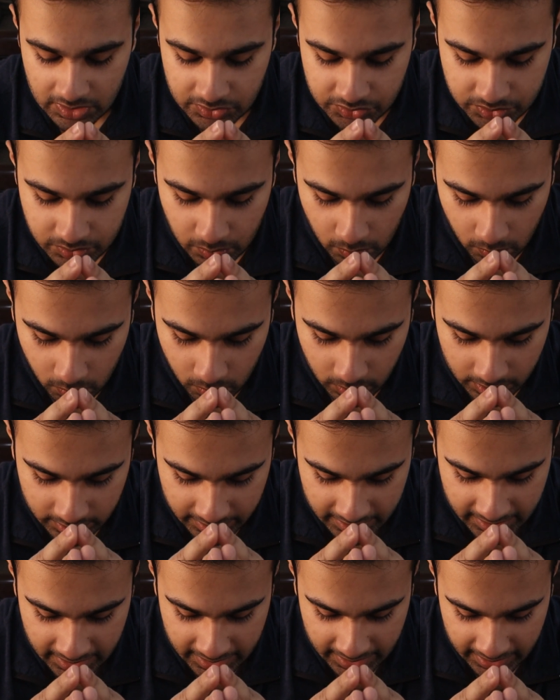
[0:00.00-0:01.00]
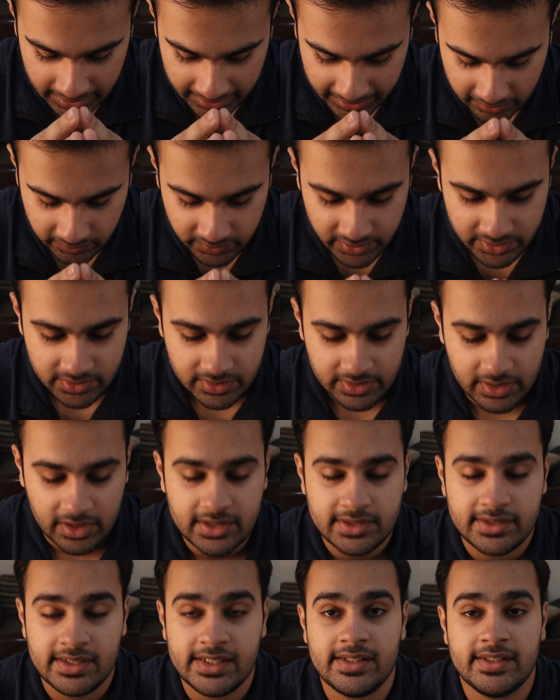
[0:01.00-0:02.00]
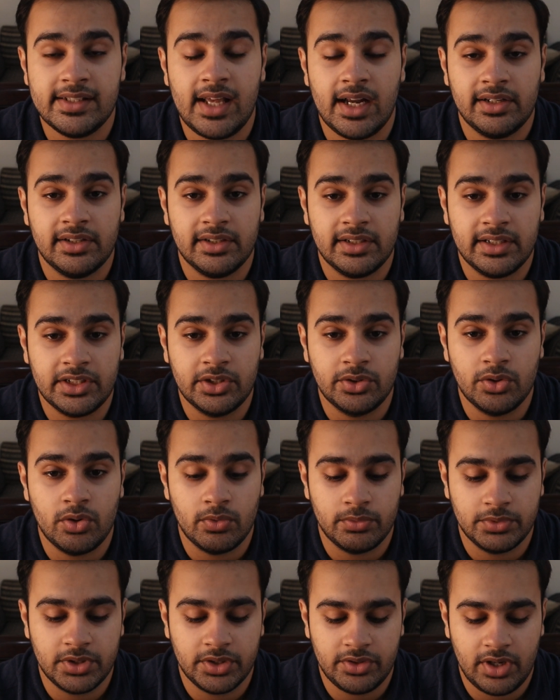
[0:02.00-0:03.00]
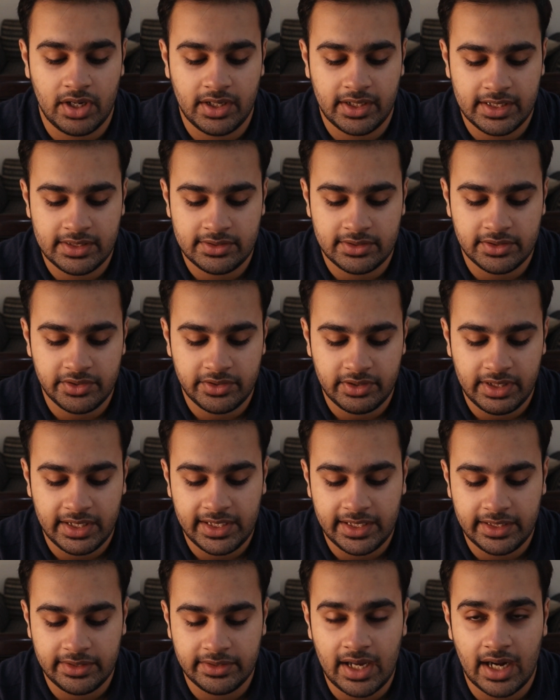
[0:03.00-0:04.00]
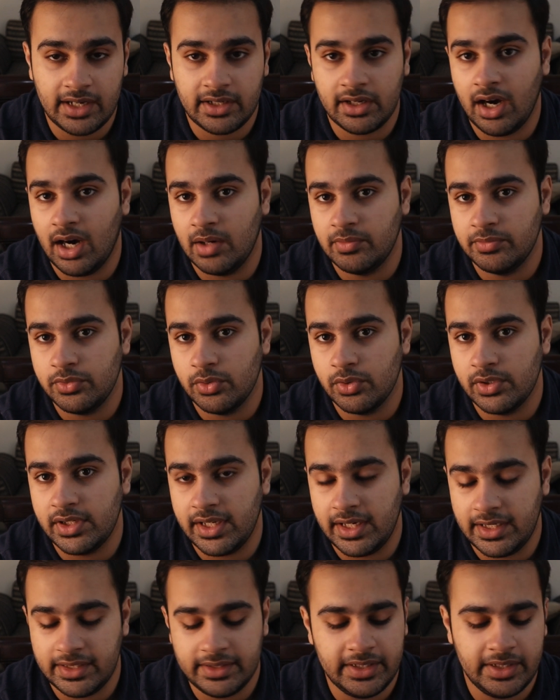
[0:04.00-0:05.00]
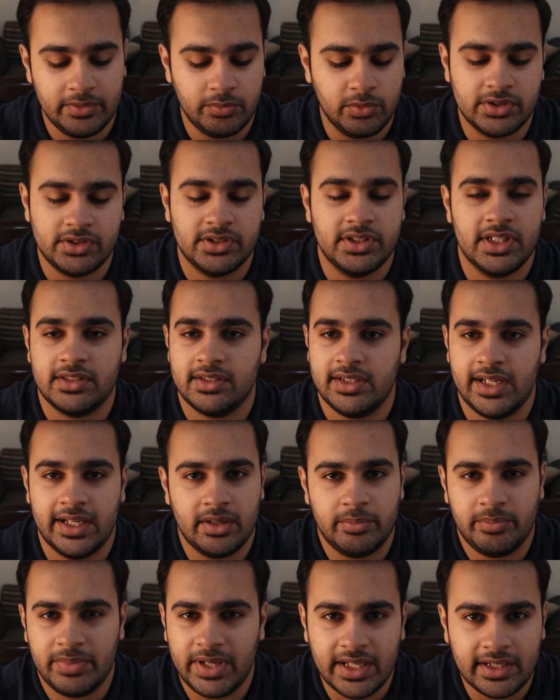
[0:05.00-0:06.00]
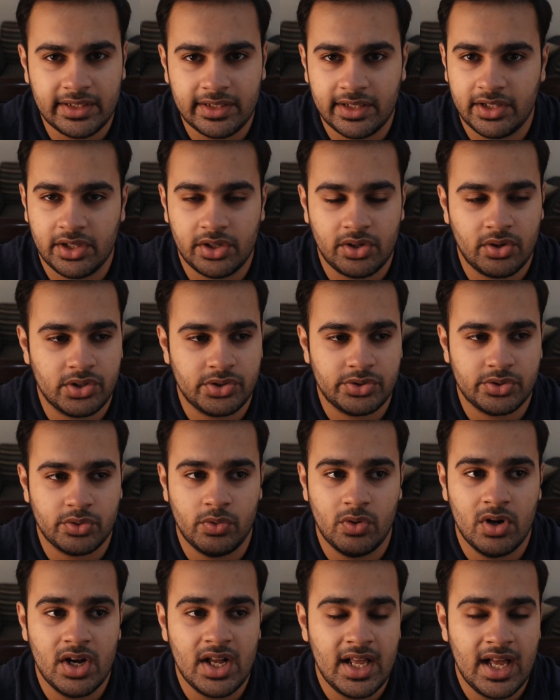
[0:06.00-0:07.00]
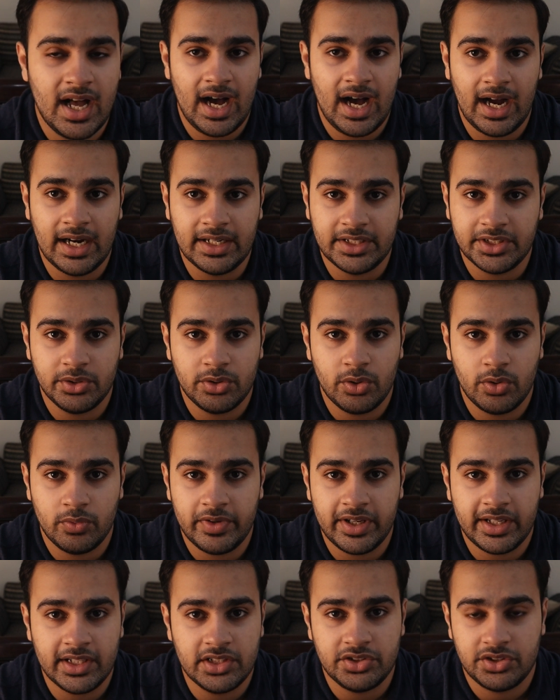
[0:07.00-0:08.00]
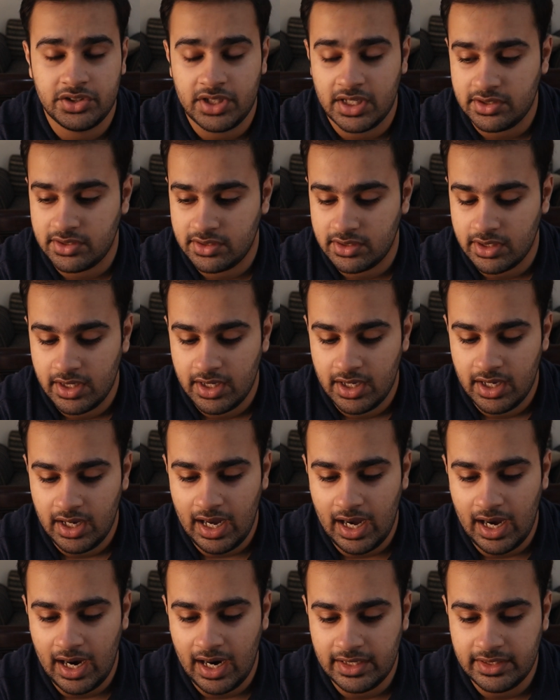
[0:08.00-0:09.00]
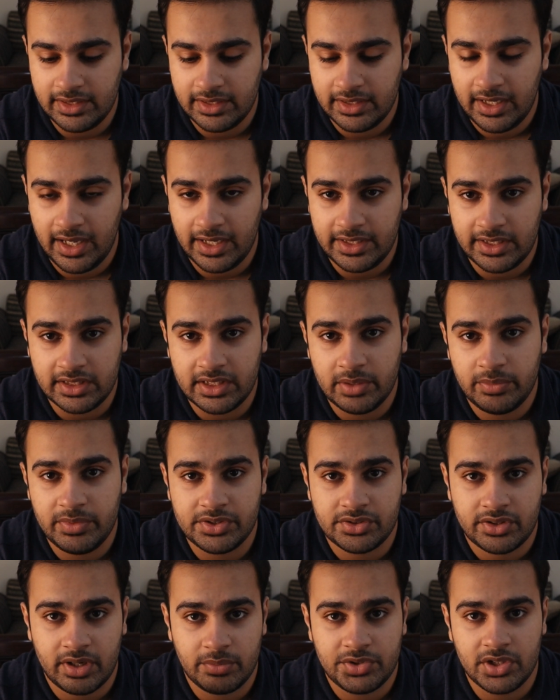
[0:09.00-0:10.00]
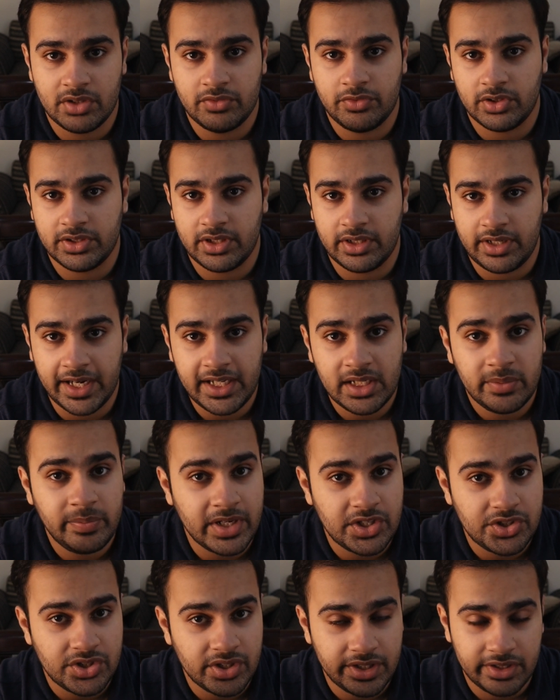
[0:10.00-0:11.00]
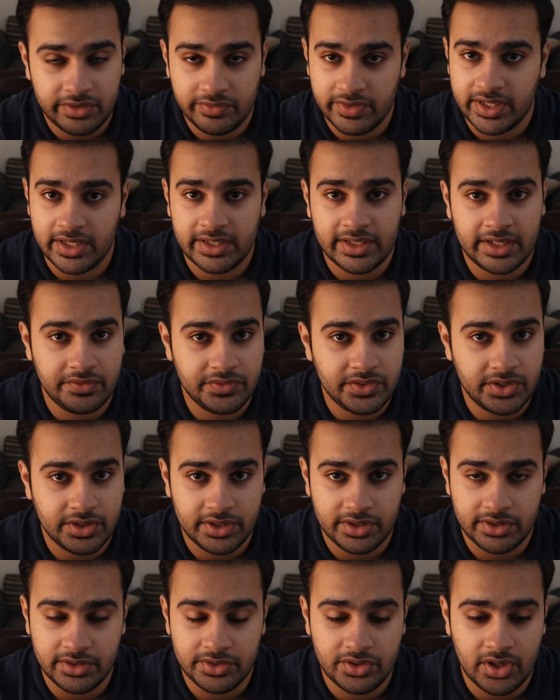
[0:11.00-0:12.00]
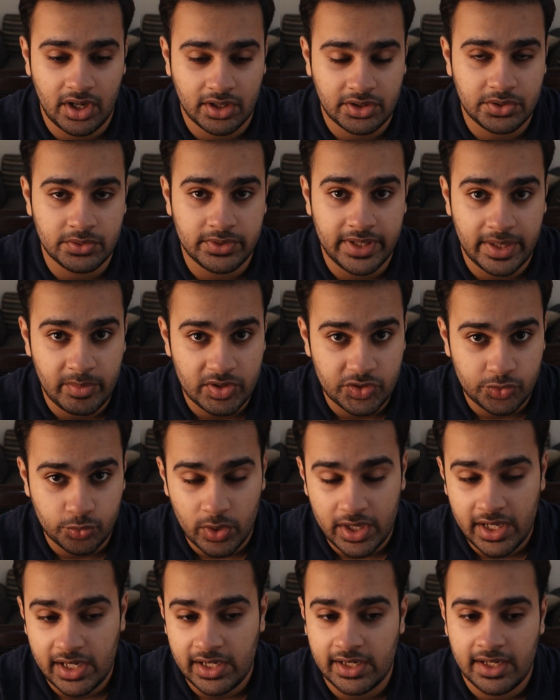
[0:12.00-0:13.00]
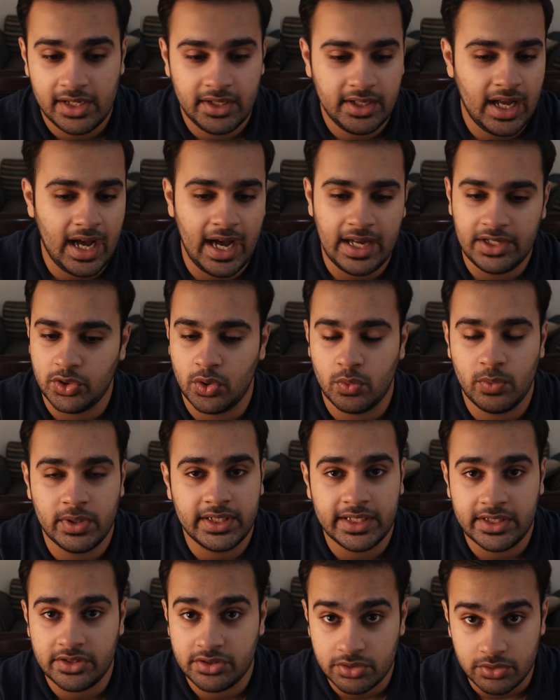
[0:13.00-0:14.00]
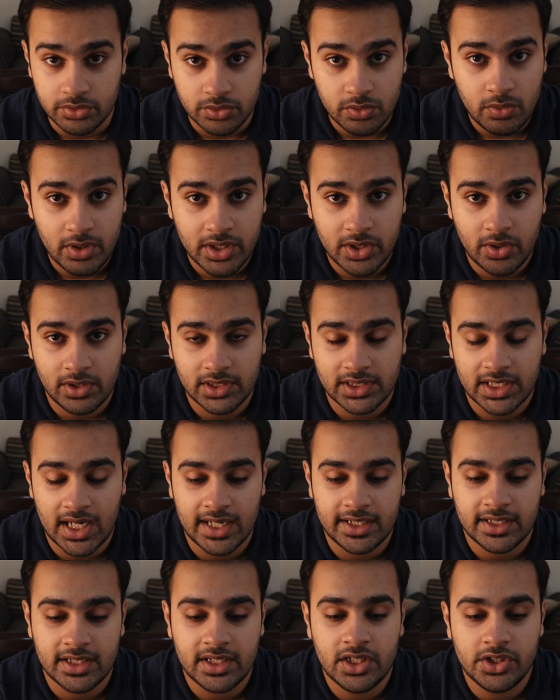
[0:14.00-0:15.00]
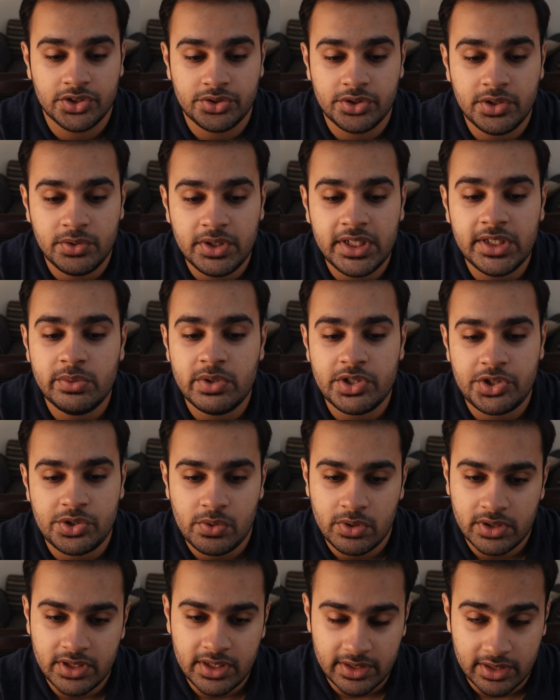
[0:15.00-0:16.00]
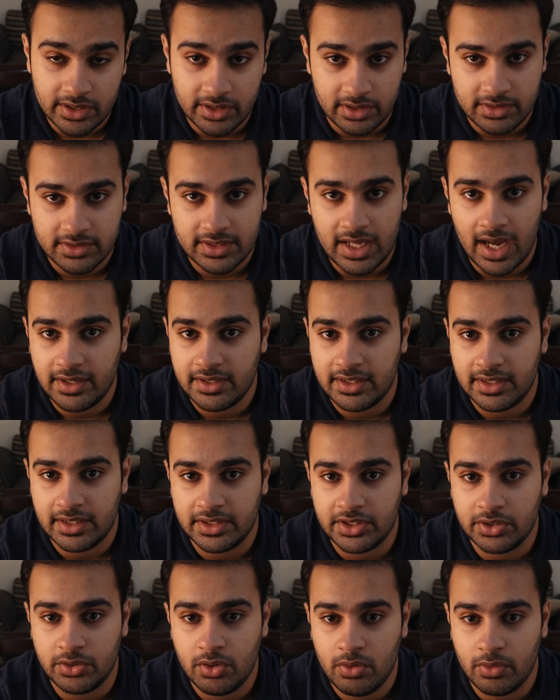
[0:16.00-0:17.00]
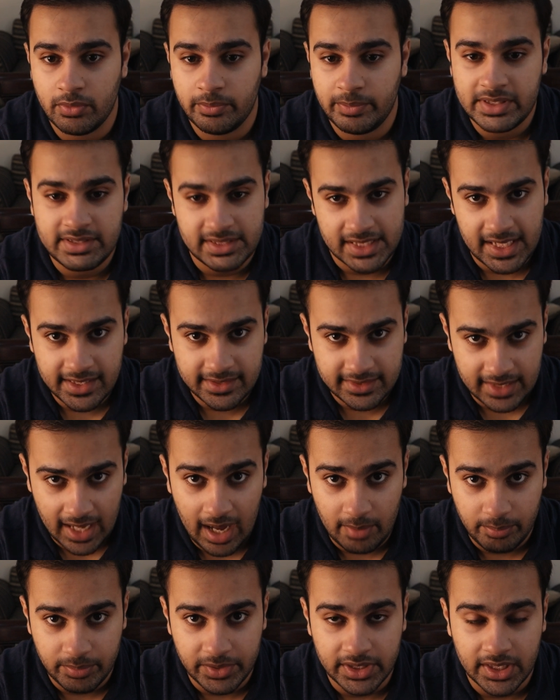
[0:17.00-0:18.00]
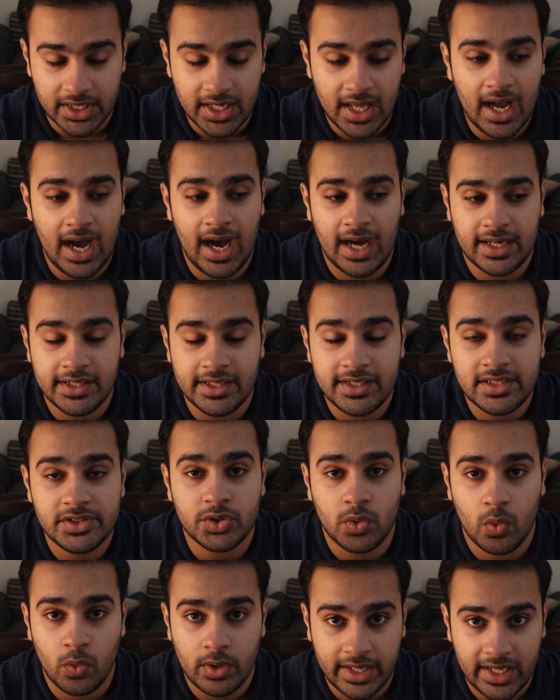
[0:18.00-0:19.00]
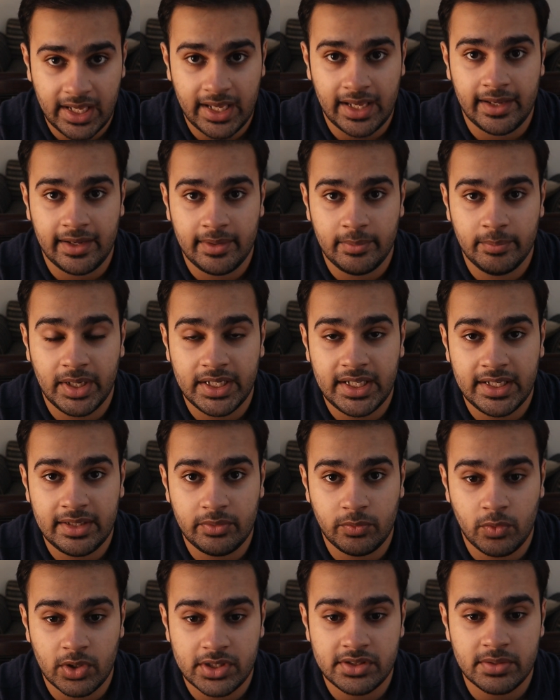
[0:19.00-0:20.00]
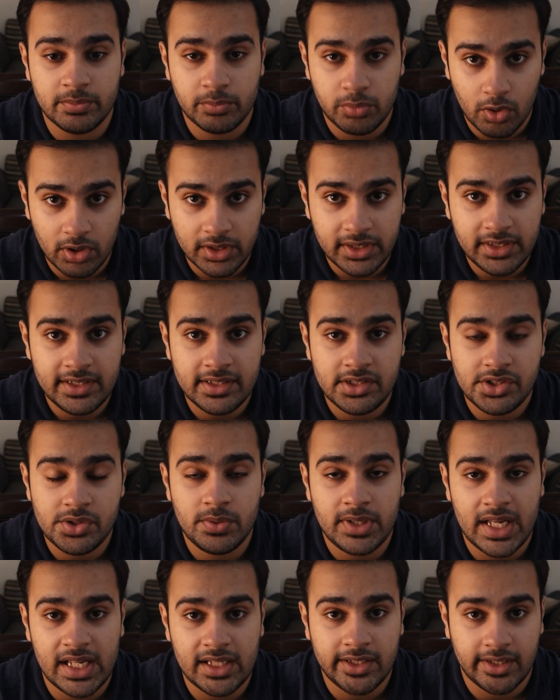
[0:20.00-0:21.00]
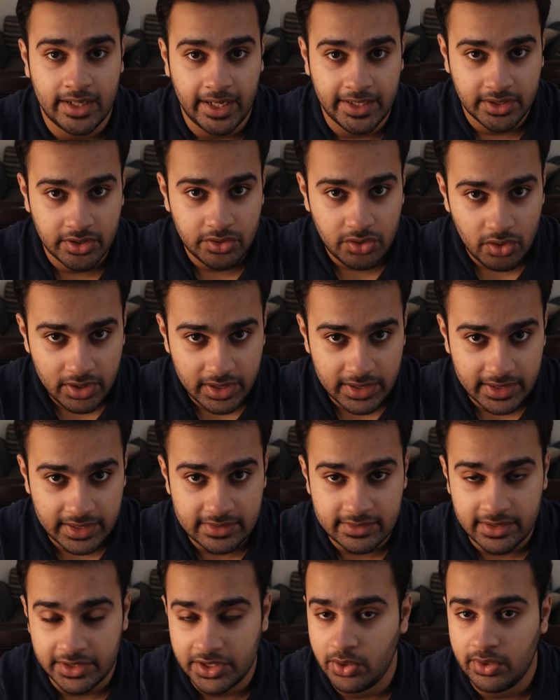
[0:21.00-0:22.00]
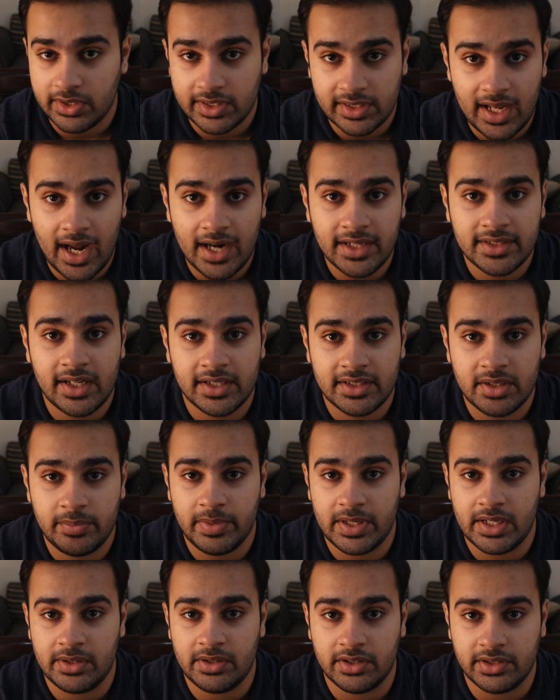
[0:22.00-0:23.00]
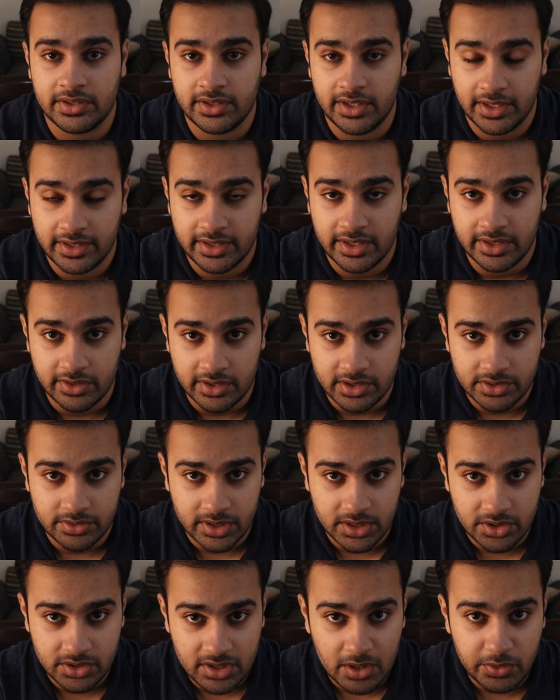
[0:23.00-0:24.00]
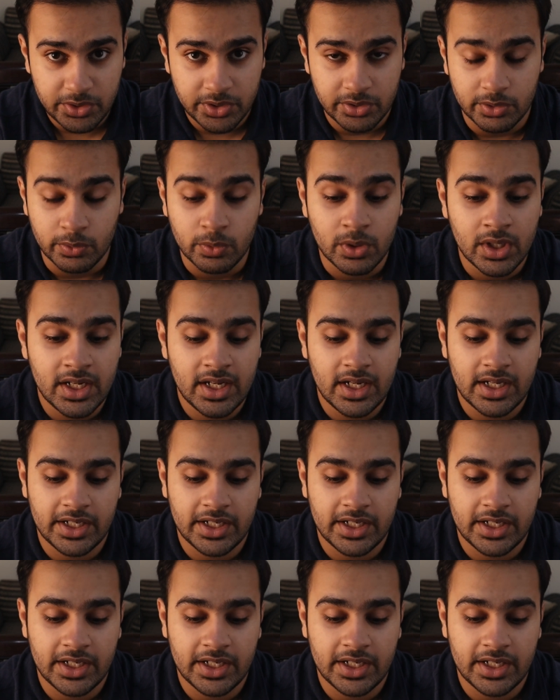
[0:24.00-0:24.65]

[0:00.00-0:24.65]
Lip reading: So if this nurse says that, the drug isn't really that harmful, it was just like a painkiller or so, and we can just add another prescription for the right patient and we can give the drug to them as well, and no one needs to know and all that. So you need to assure the nurse that mistakes happen and it is okay, but what's important is to tell the right authorities, and you're glad that the nurse reached out to you.